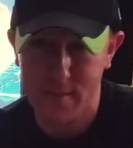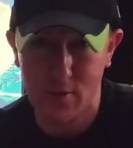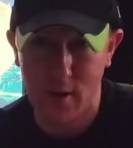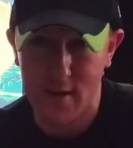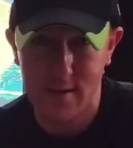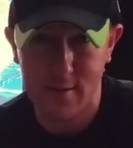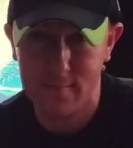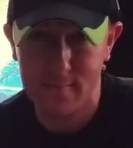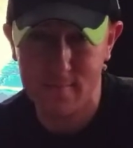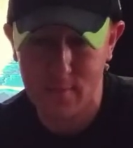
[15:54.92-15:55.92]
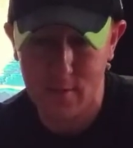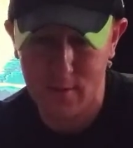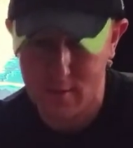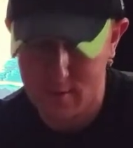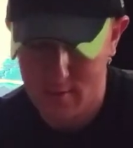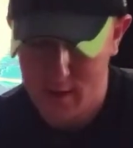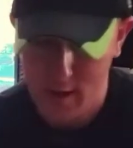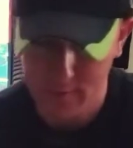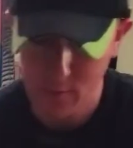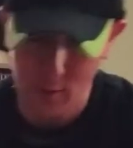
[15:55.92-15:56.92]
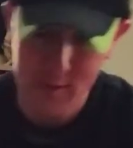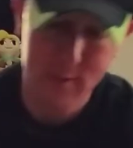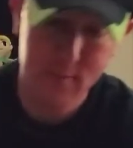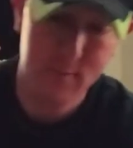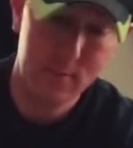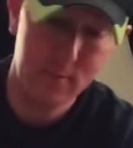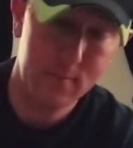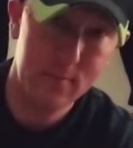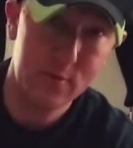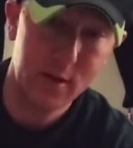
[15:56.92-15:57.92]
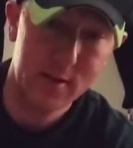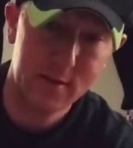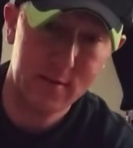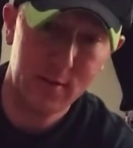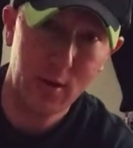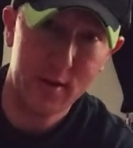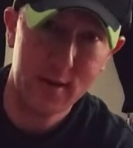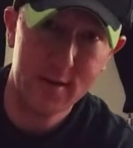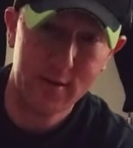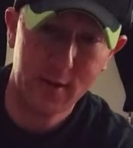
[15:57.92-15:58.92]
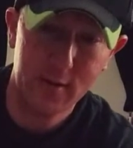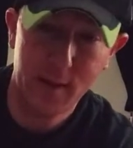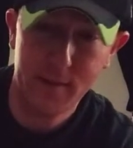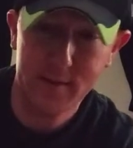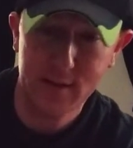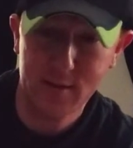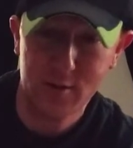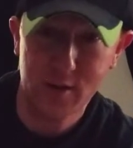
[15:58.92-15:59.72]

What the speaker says: Quest. And of course, jeez, look at all that dust on there. That means let's go show